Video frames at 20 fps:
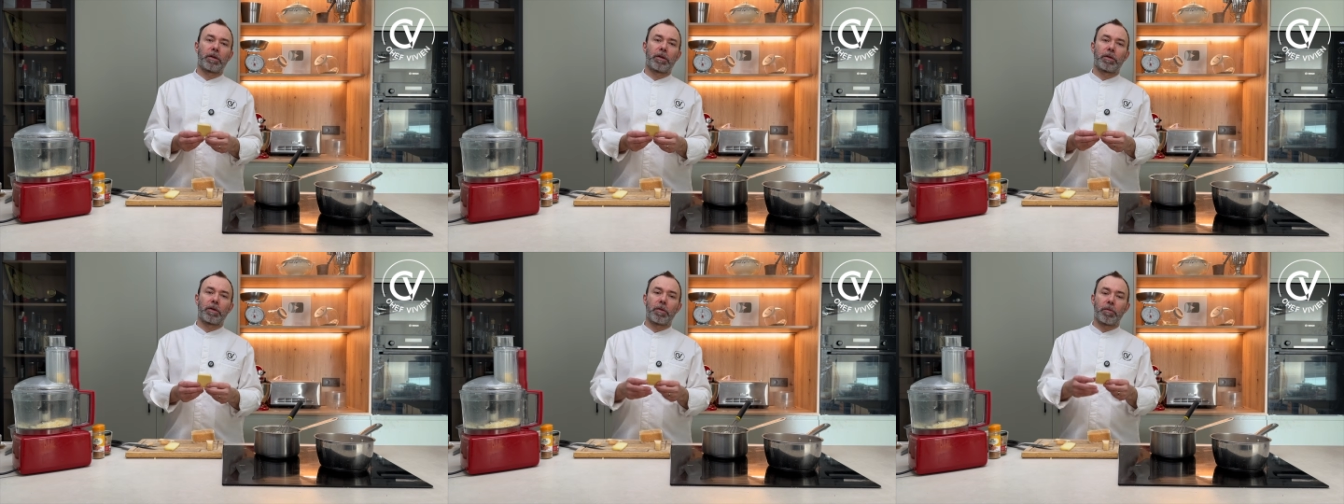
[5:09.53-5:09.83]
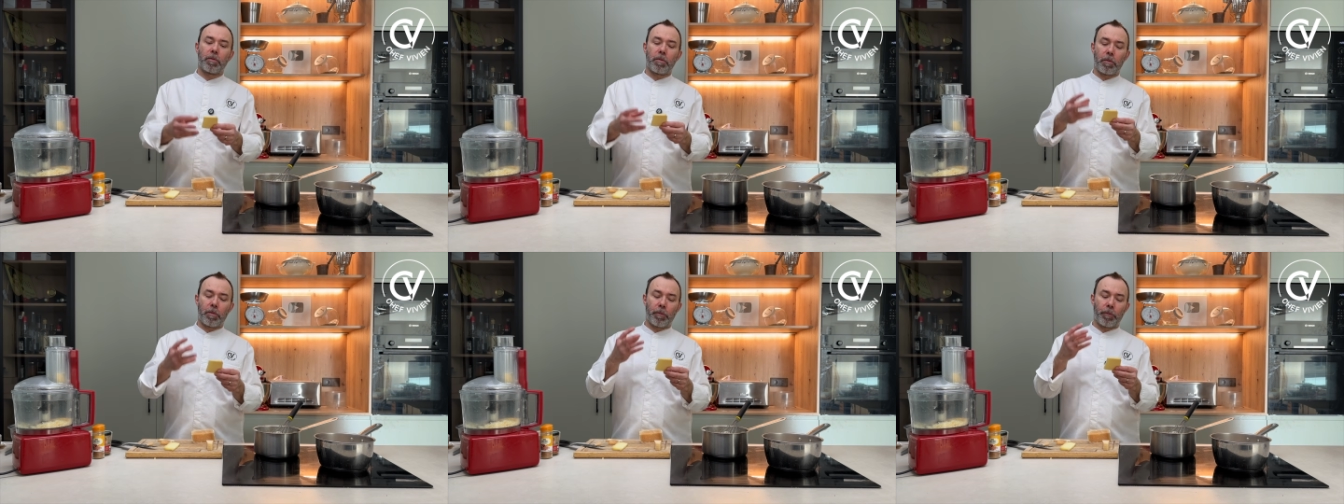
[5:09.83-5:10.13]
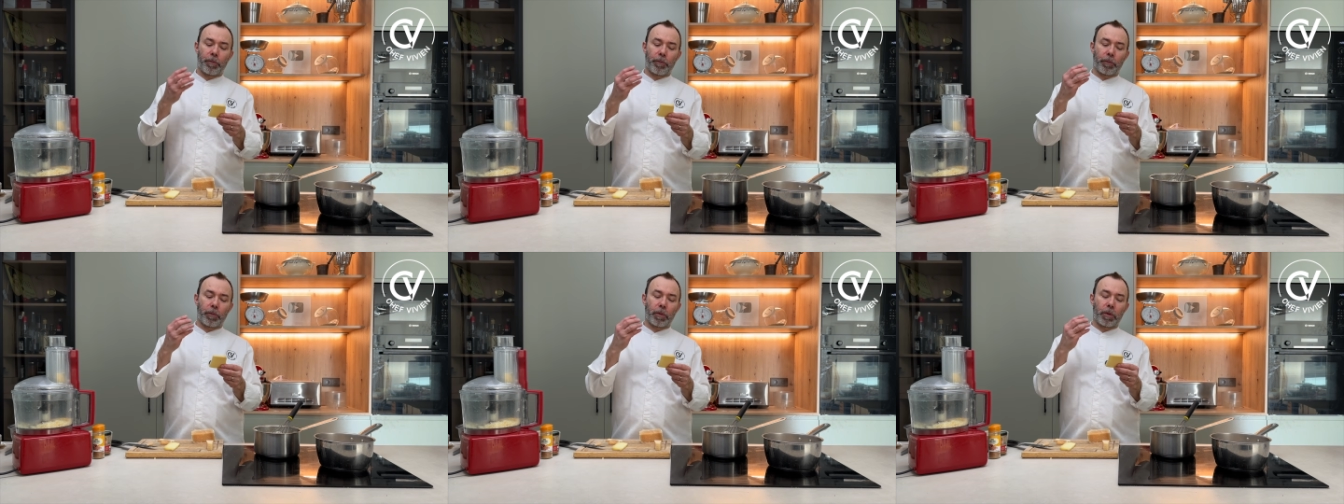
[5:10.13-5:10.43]
It's a
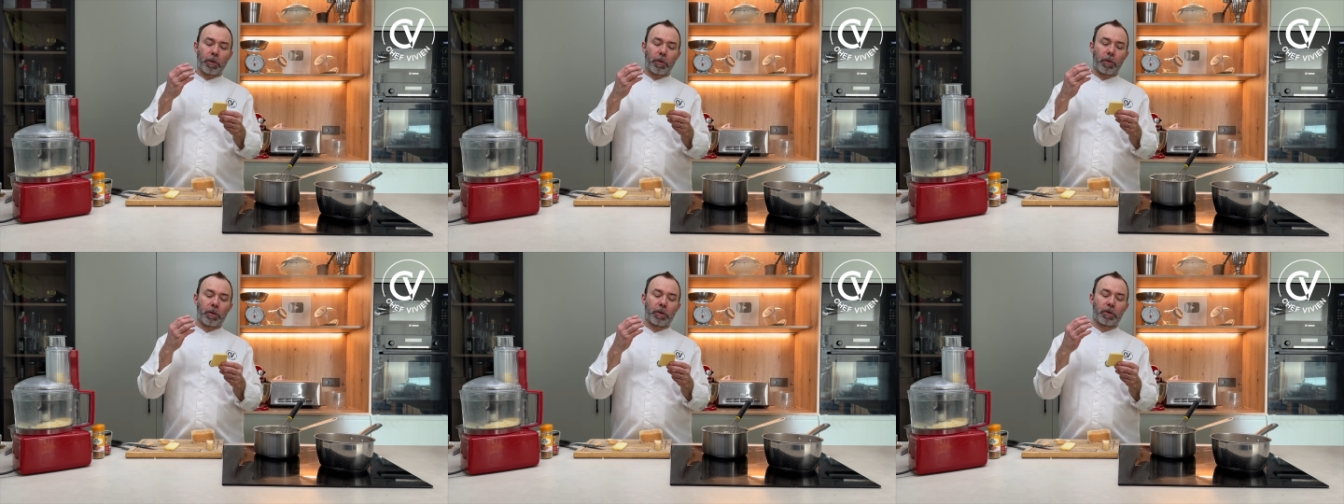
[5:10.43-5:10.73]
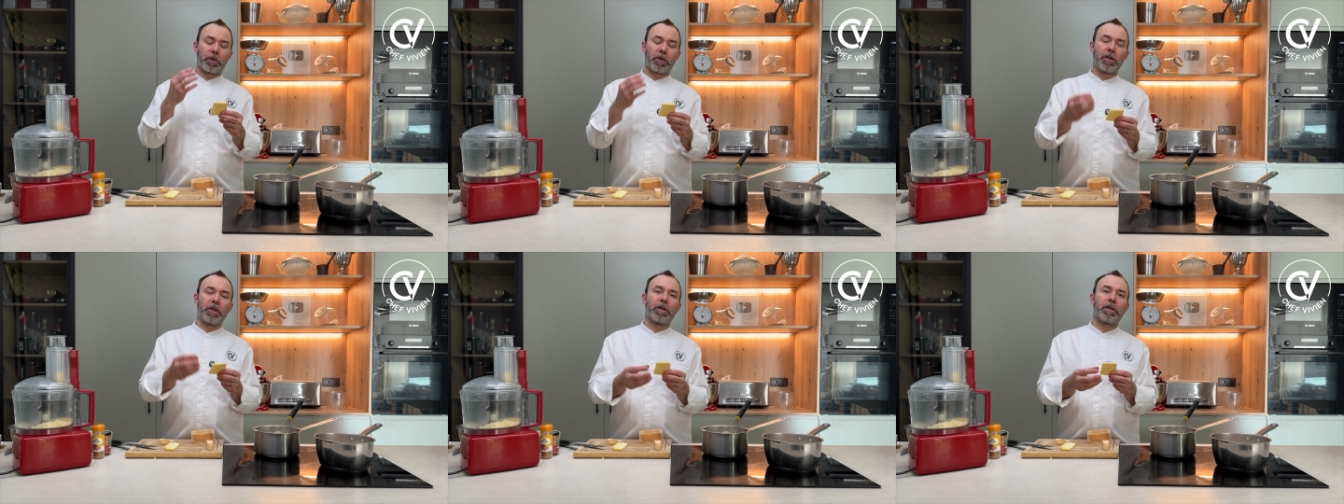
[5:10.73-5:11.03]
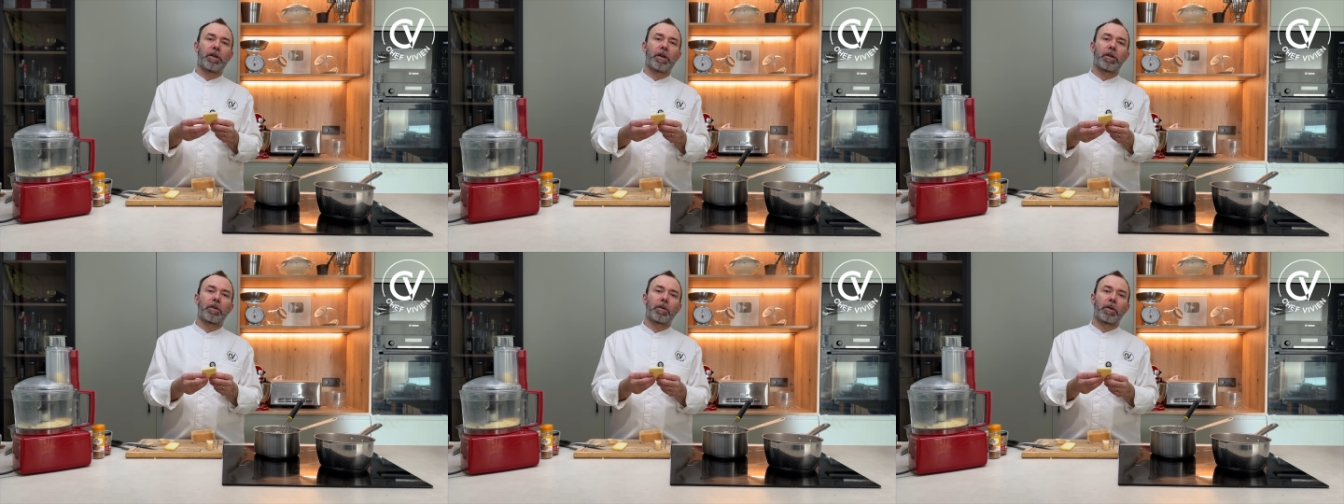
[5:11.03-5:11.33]
cheese
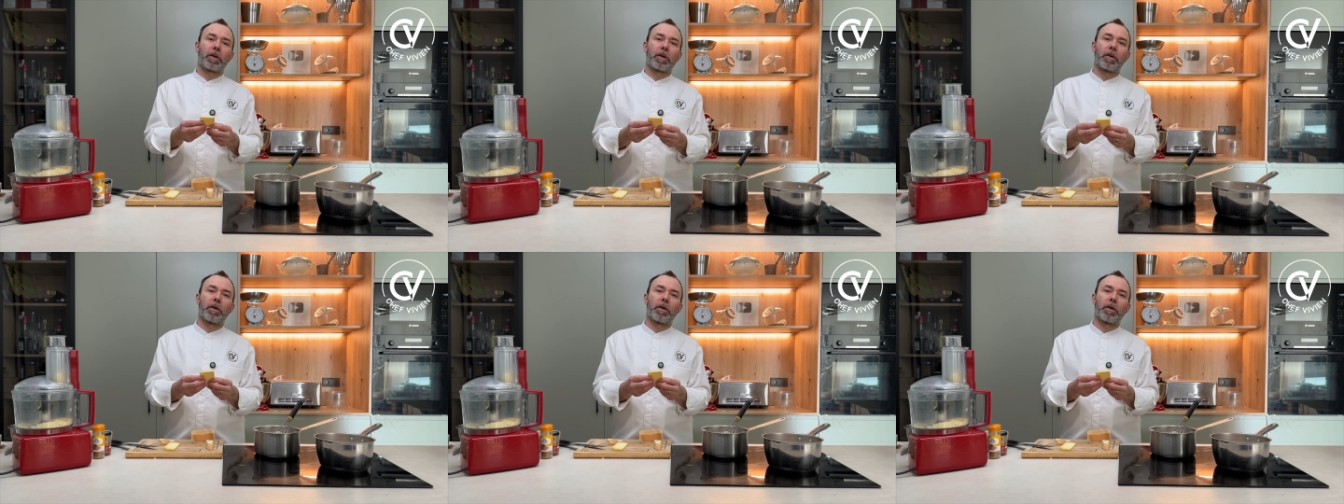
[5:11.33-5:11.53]
that